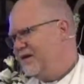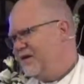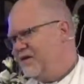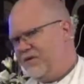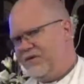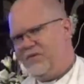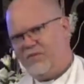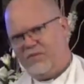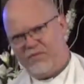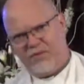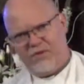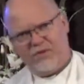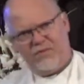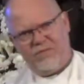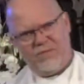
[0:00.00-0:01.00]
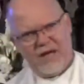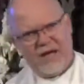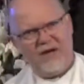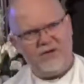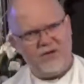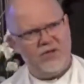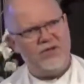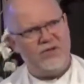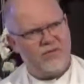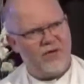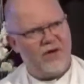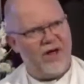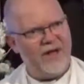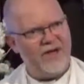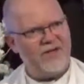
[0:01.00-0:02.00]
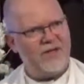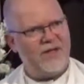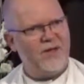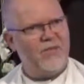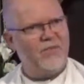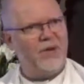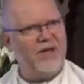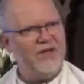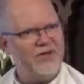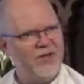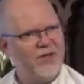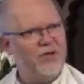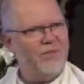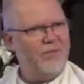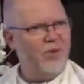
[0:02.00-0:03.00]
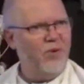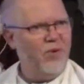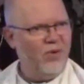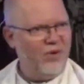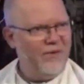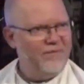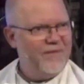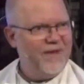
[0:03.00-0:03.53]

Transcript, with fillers: The, the Beatitudes of Christ say that blessed are the poor.